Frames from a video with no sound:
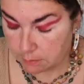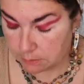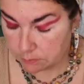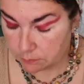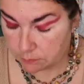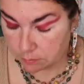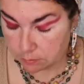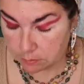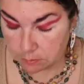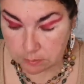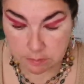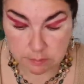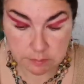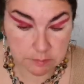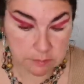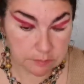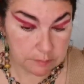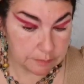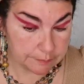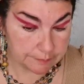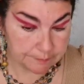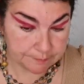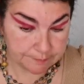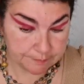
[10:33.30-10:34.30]
that's what it
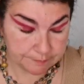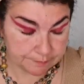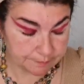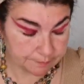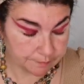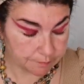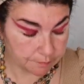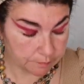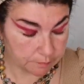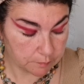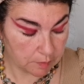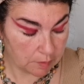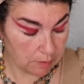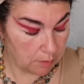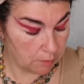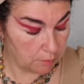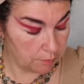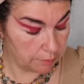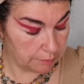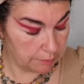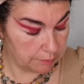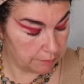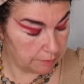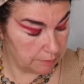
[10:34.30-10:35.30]
is. Now
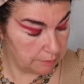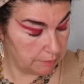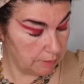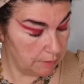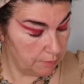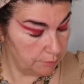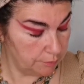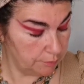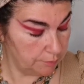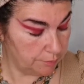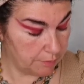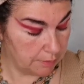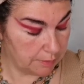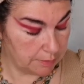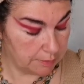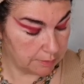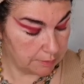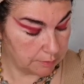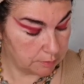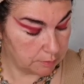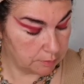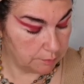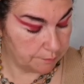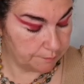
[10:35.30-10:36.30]
the down
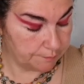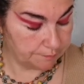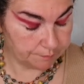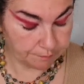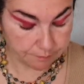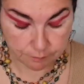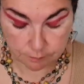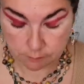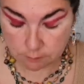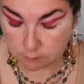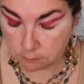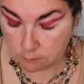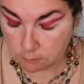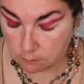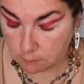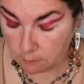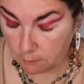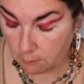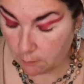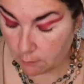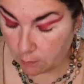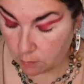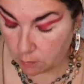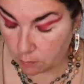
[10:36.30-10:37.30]
part,
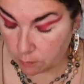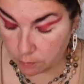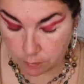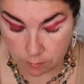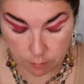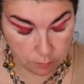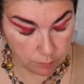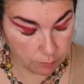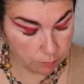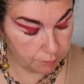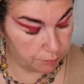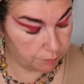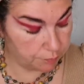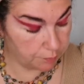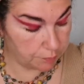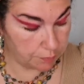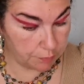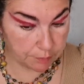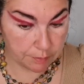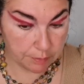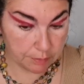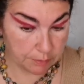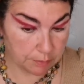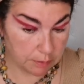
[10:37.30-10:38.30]
we do
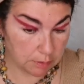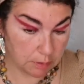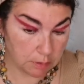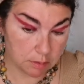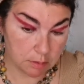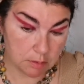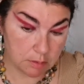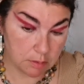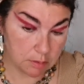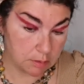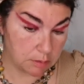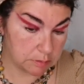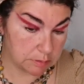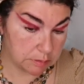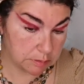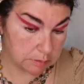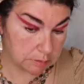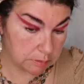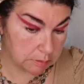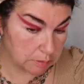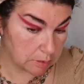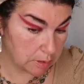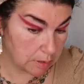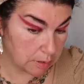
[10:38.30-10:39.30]
green here
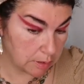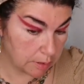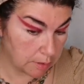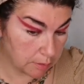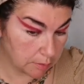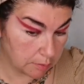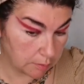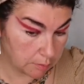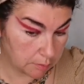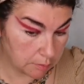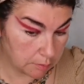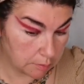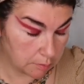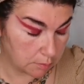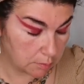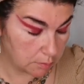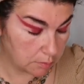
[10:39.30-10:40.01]
aside.